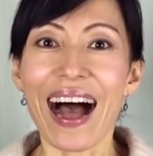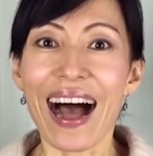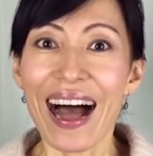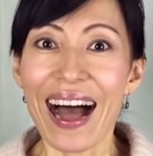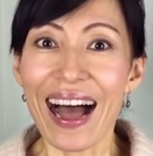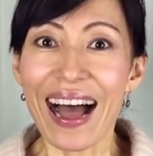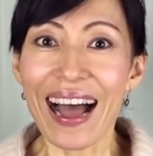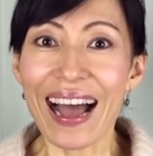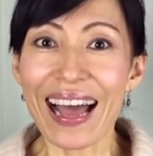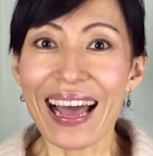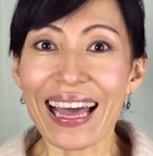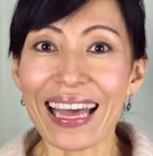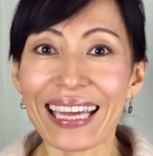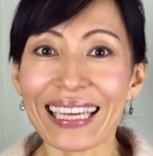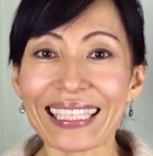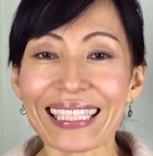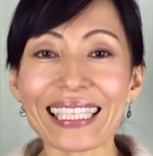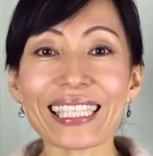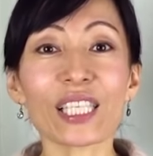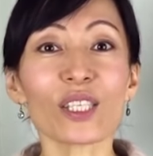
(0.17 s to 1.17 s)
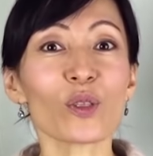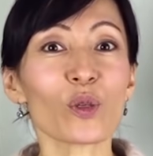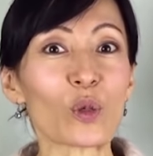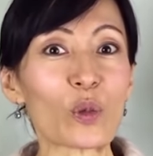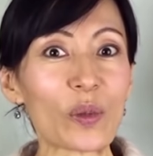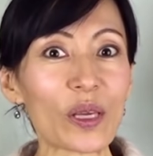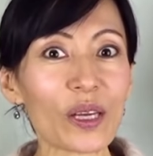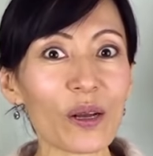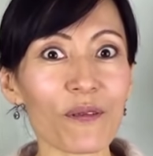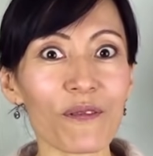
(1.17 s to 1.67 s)
Hi, this is
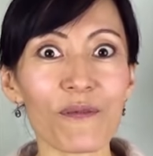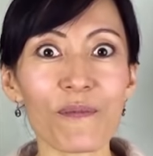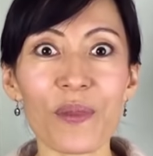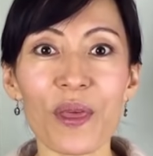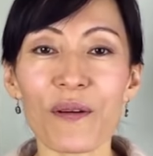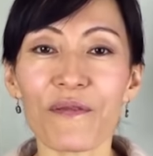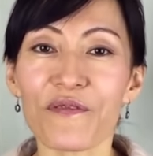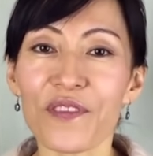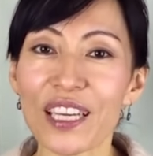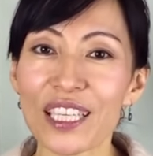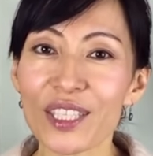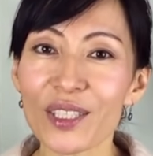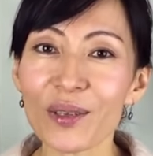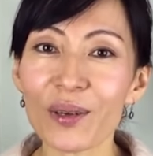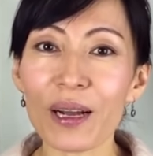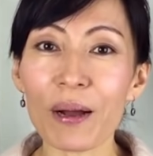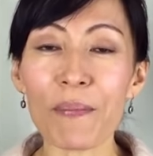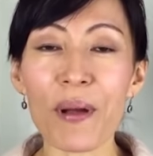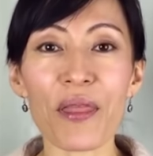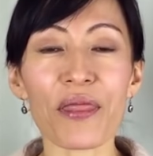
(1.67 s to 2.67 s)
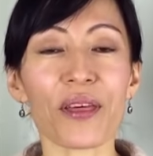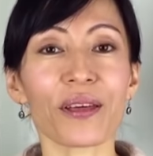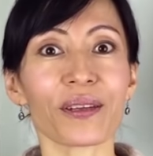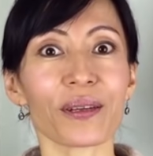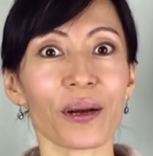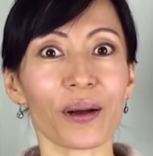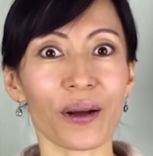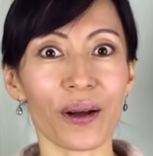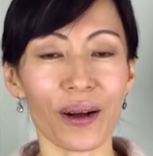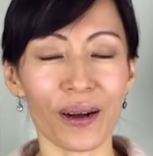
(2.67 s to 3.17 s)
Fumiko from the
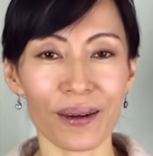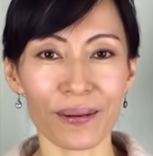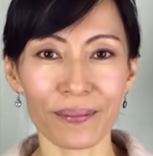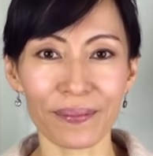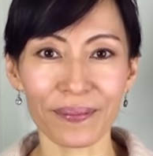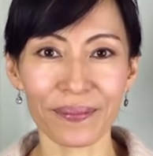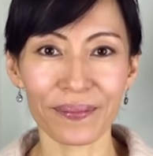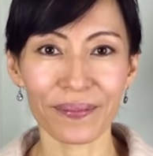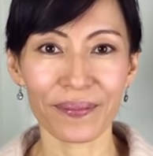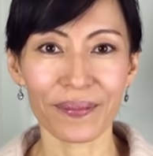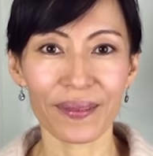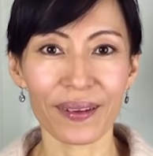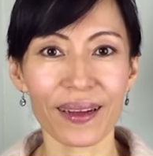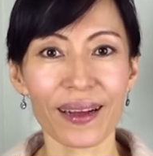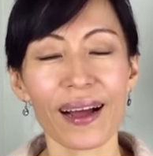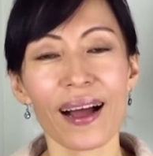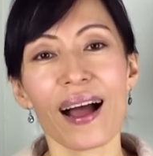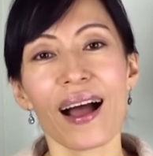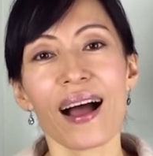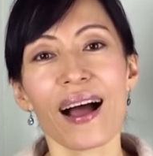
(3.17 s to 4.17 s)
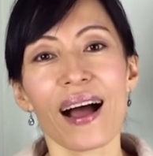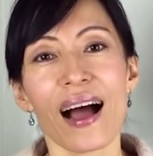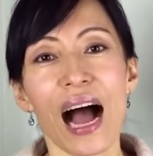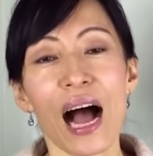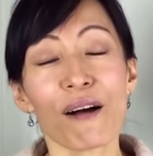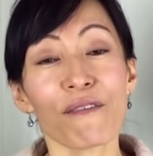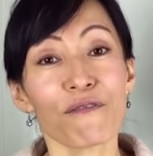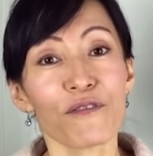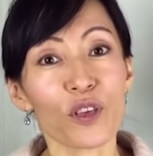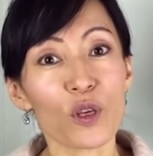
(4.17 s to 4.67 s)
faceyogamethod.com.
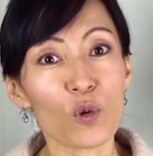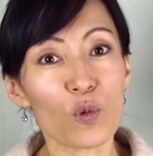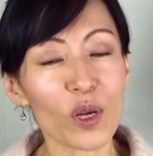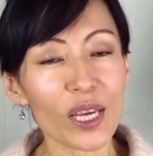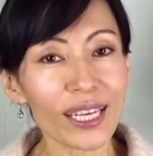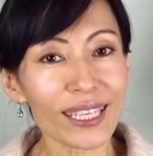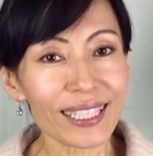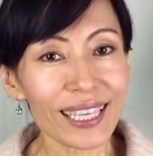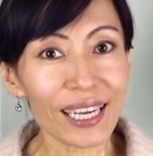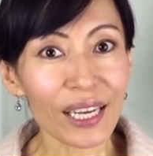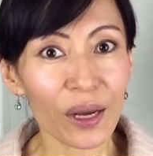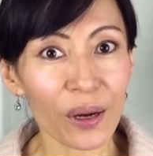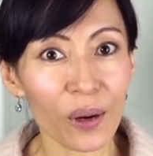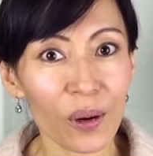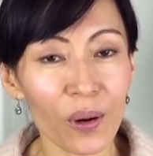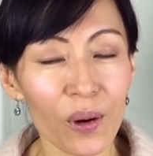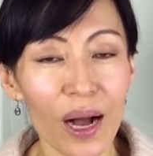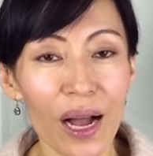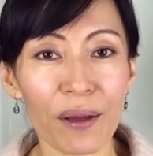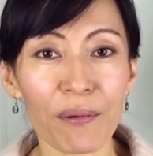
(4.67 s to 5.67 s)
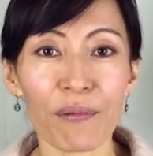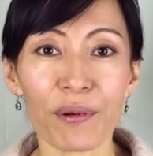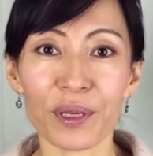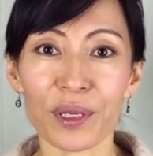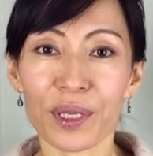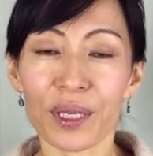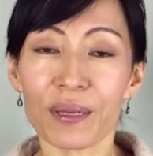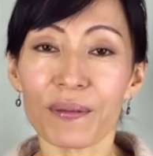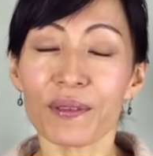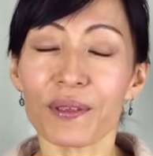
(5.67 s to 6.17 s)
A few weeks ago, I
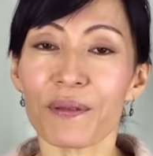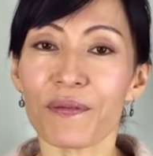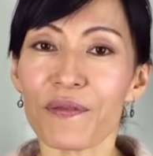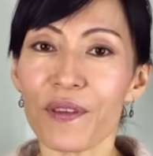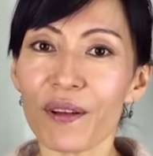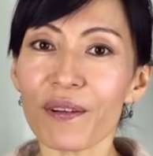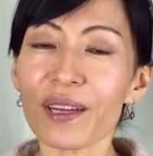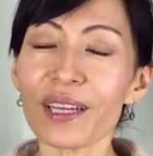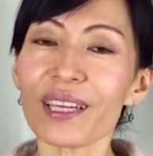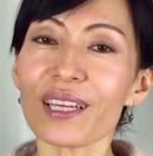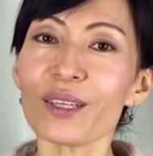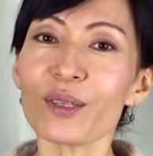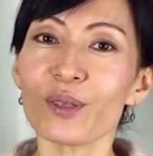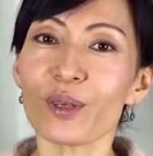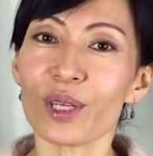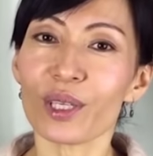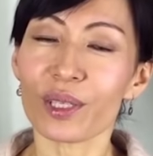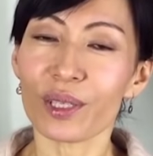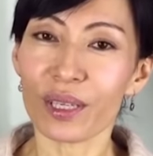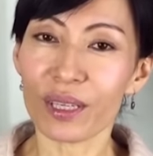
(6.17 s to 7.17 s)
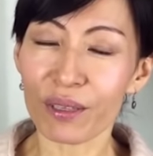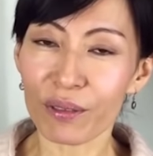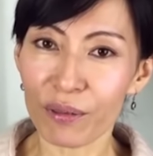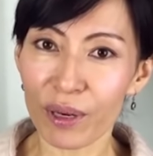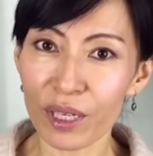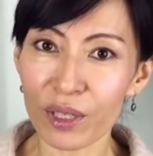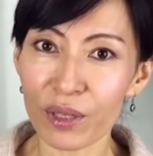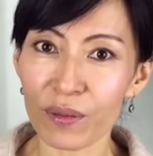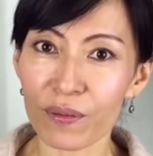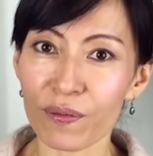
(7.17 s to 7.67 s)
received a very interesting
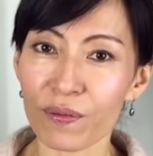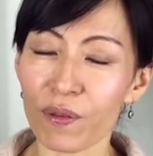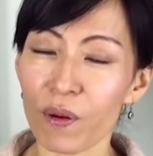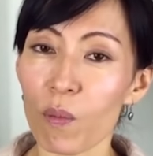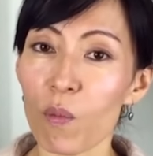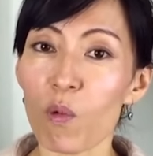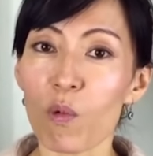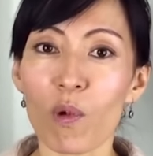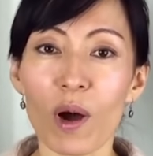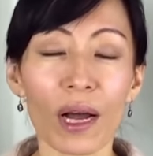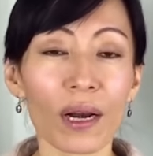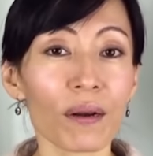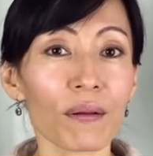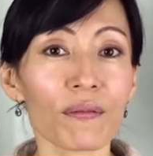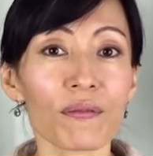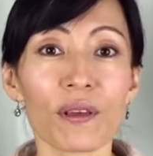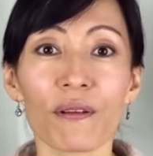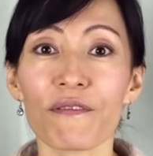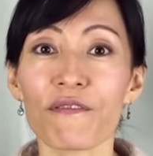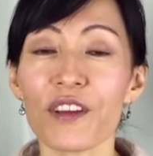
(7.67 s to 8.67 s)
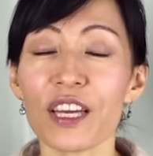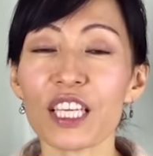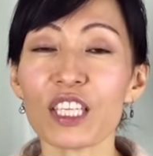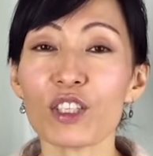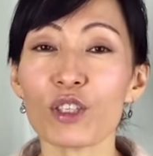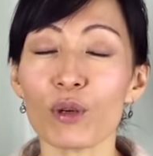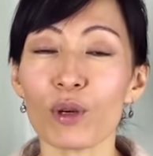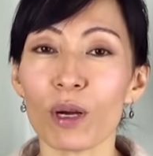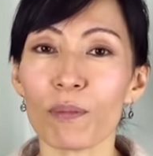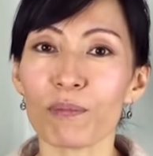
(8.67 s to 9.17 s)
question from one of the
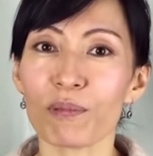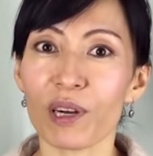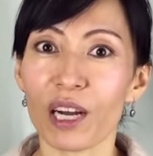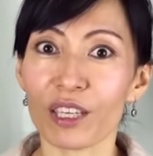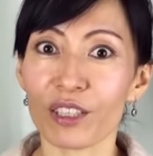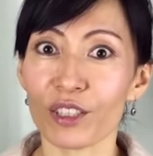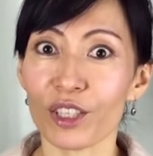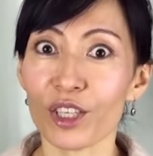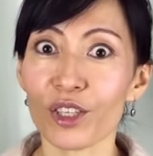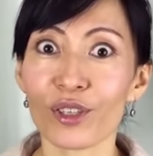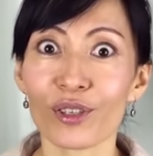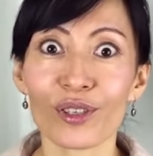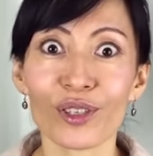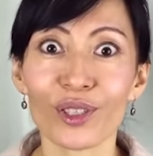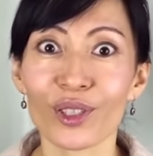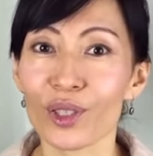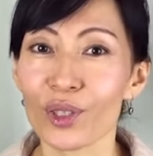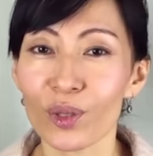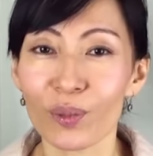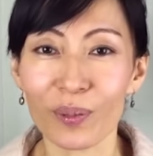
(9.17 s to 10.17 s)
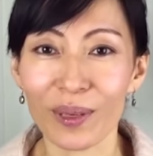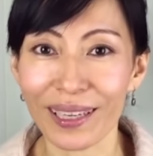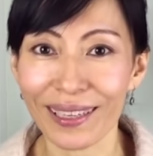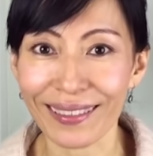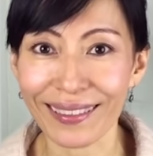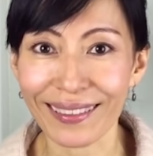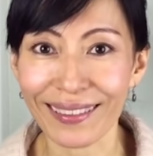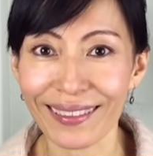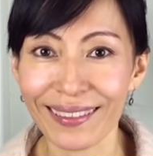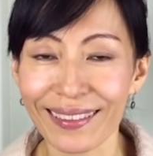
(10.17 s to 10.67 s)
face yoga practitioners in Japan.